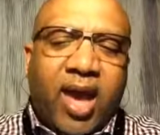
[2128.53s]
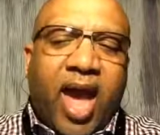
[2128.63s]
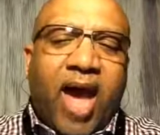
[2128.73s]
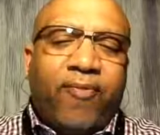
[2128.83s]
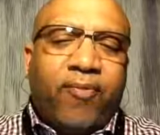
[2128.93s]

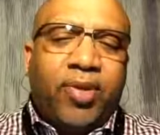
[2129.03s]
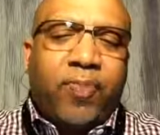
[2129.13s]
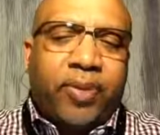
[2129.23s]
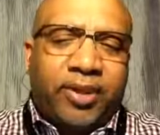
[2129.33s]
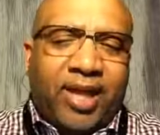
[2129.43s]
Every
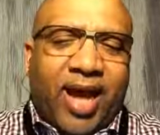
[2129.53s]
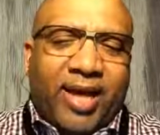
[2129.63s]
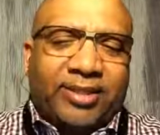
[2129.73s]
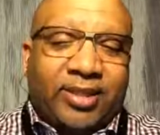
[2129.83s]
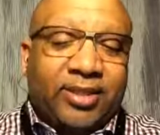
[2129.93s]

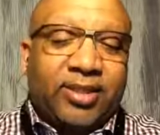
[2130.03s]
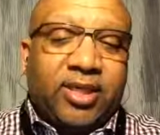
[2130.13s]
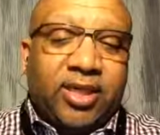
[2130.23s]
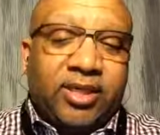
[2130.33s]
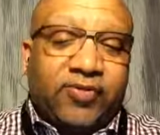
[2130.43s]
plot
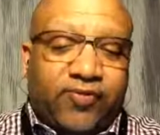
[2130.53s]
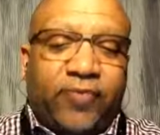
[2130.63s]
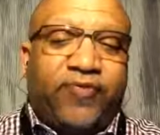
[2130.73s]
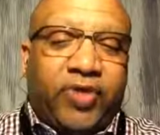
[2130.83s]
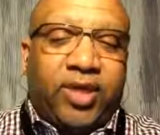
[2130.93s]
is
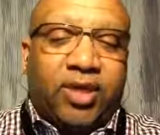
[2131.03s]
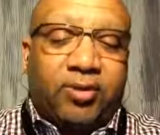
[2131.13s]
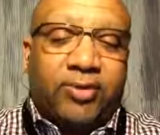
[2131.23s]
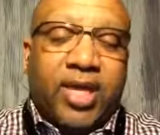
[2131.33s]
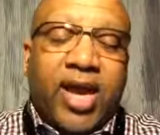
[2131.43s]

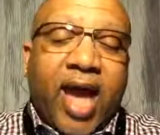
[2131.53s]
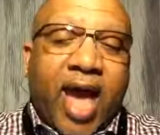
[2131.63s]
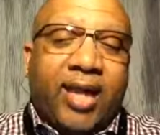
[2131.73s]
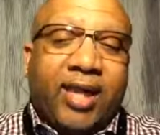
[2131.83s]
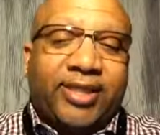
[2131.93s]
revealed.
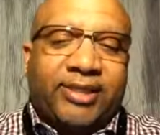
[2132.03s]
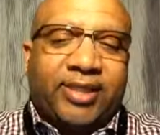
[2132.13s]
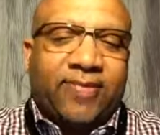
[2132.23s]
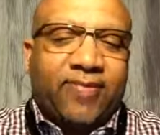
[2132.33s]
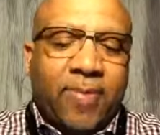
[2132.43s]
And
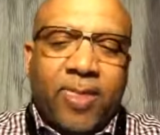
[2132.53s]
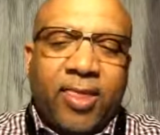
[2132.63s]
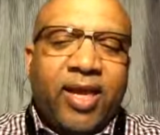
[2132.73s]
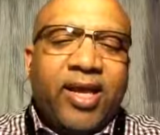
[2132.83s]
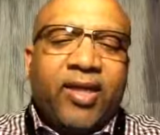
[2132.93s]
listen,
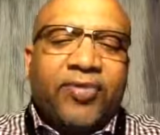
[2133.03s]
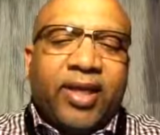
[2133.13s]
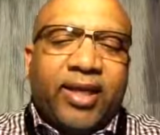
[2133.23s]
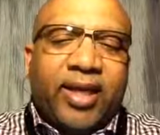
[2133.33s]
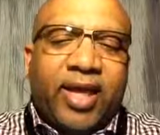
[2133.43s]

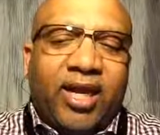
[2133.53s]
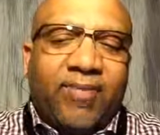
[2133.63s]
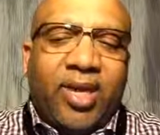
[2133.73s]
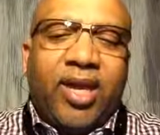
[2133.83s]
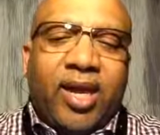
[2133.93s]
the
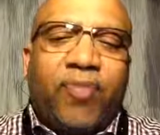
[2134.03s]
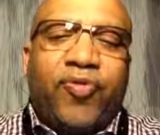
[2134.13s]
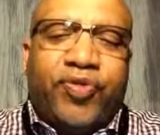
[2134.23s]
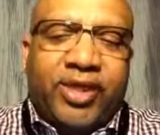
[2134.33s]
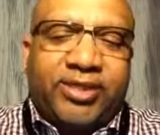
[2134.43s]
enemy
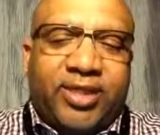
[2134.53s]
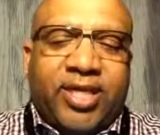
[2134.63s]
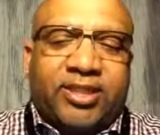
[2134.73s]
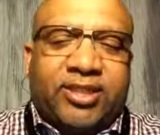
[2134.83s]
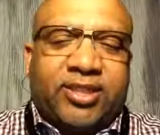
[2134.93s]
in this
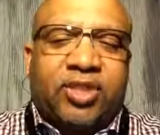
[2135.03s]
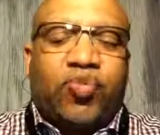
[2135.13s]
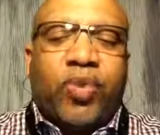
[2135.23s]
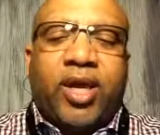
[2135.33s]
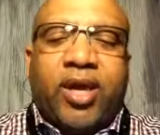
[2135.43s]
instance,
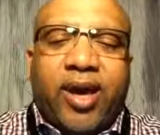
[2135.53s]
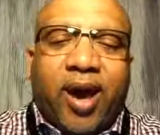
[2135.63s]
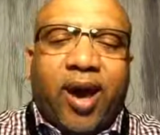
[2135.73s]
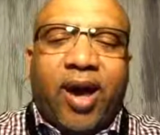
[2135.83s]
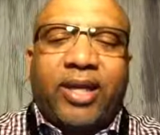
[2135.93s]
when
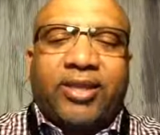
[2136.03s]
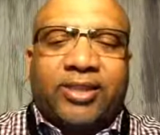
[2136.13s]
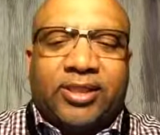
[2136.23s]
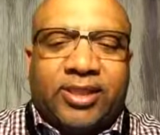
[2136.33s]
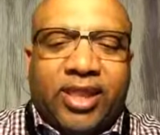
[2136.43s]
God
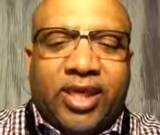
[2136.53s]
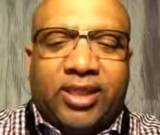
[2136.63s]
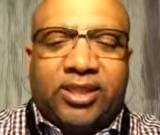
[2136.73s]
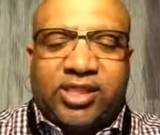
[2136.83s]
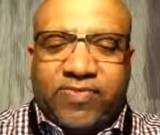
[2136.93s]

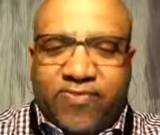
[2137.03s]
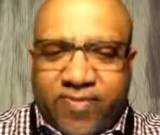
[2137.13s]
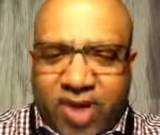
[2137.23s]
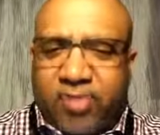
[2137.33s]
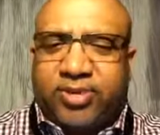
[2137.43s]
extends
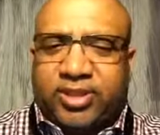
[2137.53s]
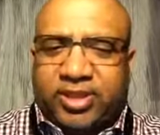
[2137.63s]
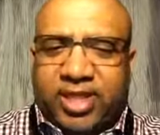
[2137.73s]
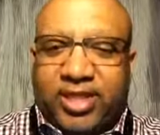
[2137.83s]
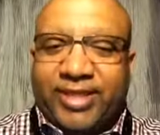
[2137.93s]

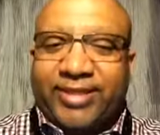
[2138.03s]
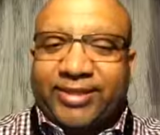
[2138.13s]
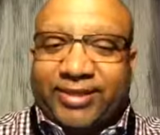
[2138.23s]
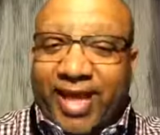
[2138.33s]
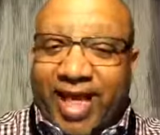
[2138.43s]
mercy,
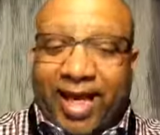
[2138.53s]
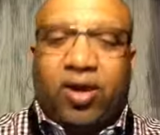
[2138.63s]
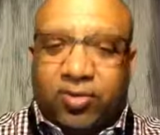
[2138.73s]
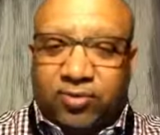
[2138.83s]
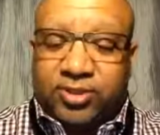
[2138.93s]

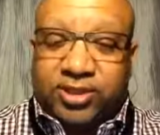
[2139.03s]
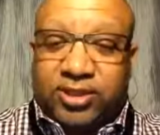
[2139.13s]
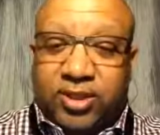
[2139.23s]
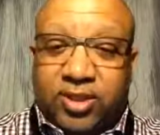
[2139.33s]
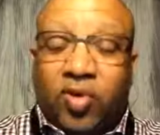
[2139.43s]

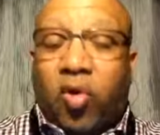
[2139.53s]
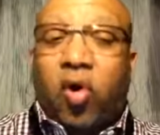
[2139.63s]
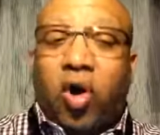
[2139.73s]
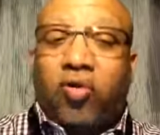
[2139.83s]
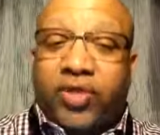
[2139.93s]
tells
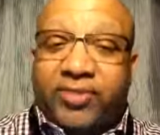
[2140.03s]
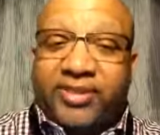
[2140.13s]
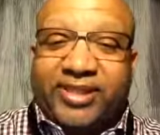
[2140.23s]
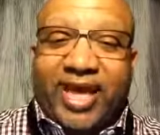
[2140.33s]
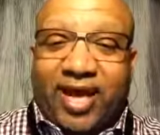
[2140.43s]
on
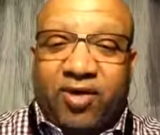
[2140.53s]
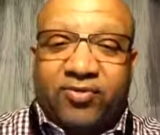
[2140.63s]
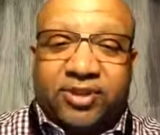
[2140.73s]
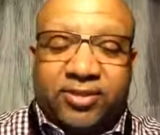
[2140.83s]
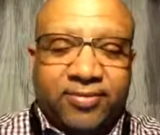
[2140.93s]

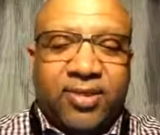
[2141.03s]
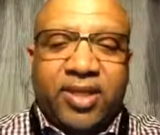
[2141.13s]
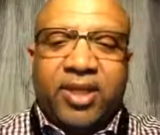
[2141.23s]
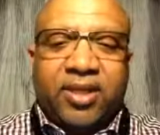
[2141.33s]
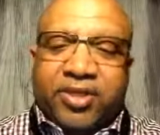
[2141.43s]
themselves.
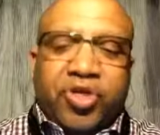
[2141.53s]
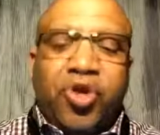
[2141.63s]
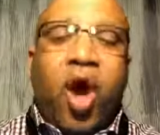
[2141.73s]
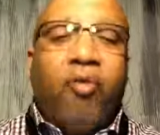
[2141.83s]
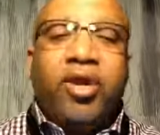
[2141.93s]
You
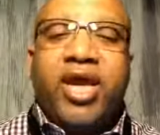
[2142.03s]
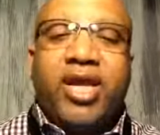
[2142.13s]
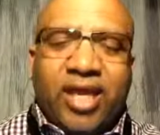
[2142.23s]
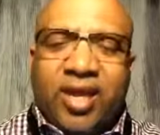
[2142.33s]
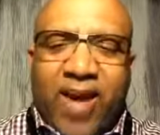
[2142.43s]
don't need
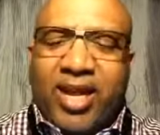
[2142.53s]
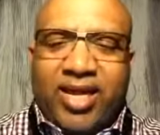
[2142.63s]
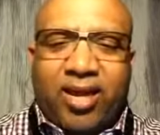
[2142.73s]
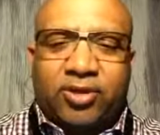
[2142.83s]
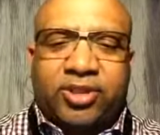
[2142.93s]

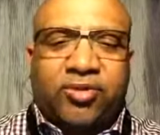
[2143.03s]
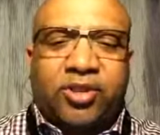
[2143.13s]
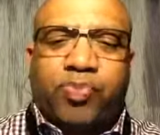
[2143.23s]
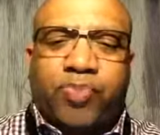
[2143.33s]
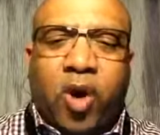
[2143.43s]
anybody else to
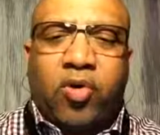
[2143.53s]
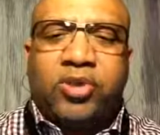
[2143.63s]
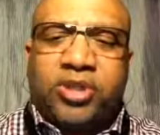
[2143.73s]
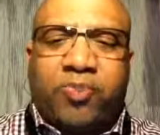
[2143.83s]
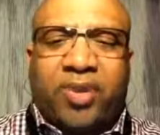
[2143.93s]

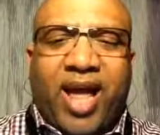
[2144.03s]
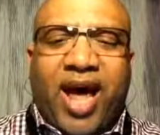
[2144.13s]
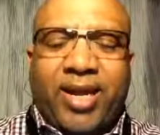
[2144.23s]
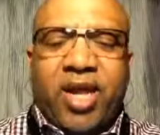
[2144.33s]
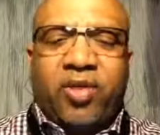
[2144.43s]
expose the
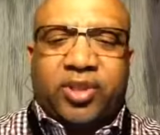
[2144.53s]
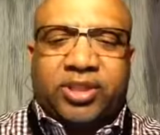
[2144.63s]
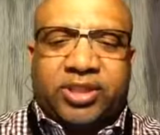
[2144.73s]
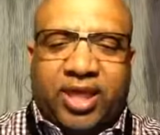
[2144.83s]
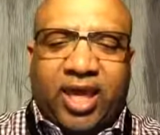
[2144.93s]
plot, the
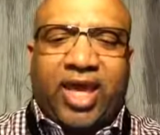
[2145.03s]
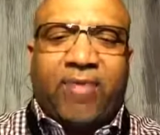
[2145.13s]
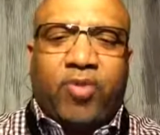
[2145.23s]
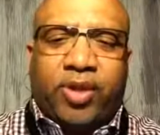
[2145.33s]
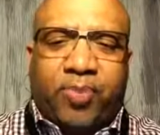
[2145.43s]

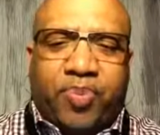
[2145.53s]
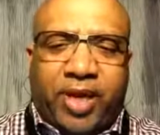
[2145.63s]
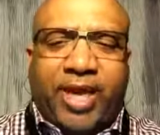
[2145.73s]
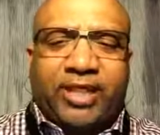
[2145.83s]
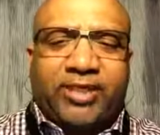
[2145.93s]
scheme, or the
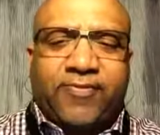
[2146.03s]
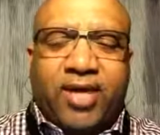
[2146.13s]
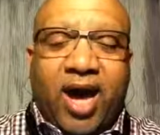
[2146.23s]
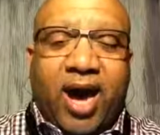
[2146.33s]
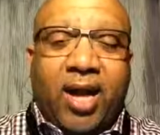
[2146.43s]
plans
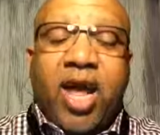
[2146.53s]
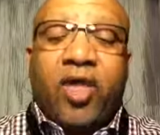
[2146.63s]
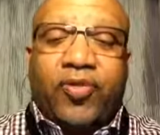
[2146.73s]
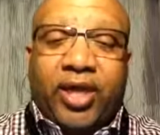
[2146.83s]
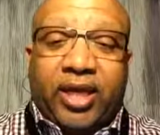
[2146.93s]
of God.
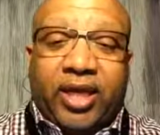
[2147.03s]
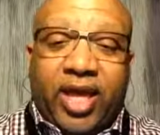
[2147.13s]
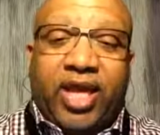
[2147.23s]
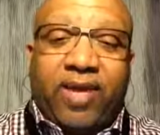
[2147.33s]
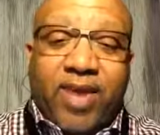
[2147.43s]
The
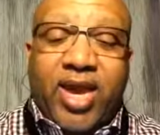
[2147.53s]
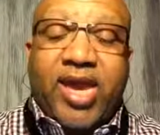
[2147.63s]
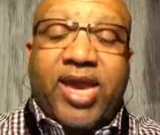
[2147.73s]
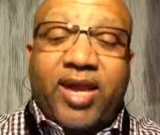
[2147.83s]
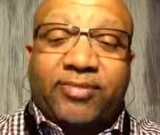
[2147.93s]

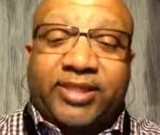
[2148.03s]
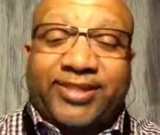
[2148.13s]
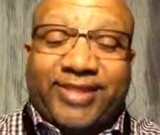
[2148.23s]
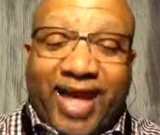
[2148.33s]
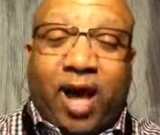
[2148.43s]
enemy
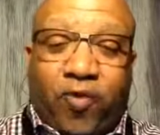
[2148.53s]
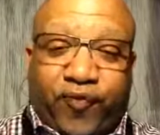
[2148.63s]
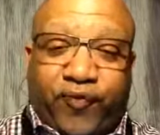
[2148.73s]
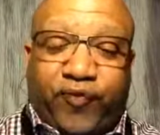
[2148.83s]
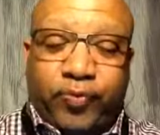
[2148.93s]

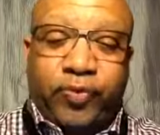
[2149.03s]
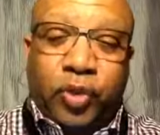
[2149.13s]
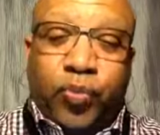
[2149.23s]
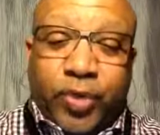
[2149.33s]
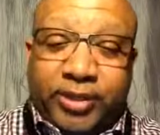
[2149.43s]
himself
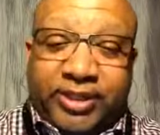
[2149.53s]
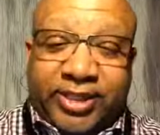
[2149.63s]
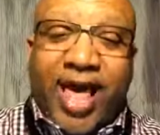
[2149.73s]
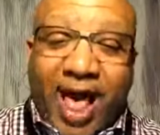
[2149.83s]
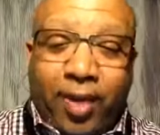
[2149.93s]
will
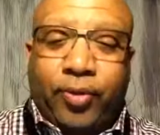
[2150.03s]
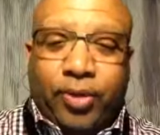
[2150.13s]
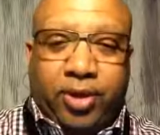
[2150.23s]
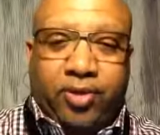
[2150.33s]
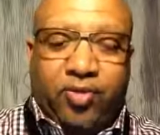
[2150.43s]
tell
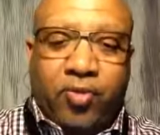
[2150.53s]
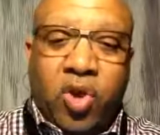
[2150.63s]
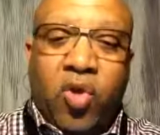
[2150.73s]
you